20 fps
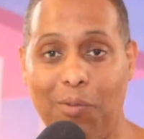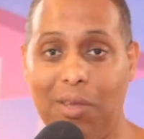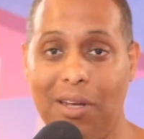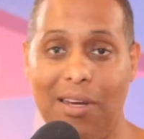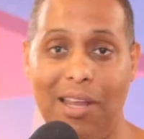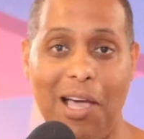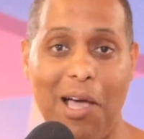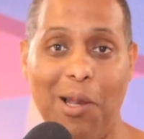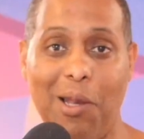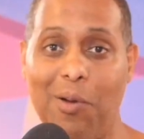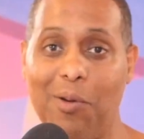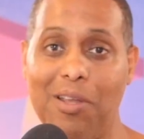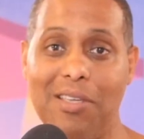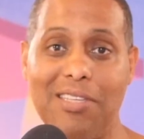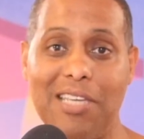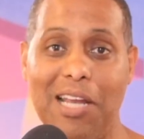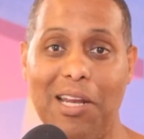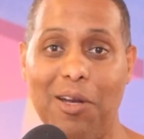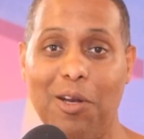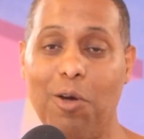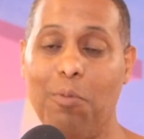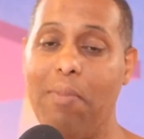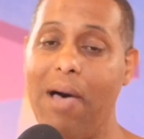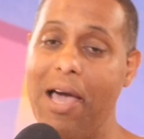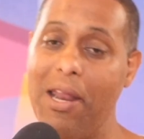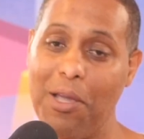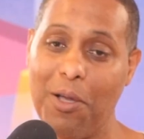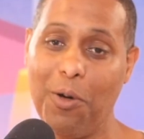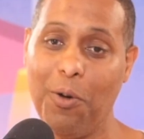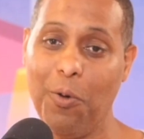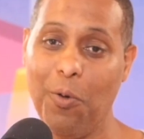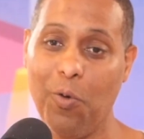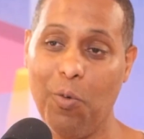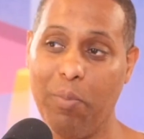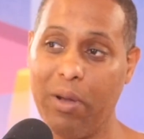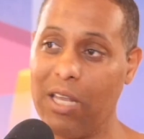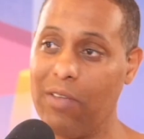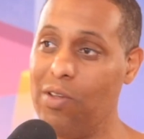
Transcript: on the down low and saying to nobody, cool.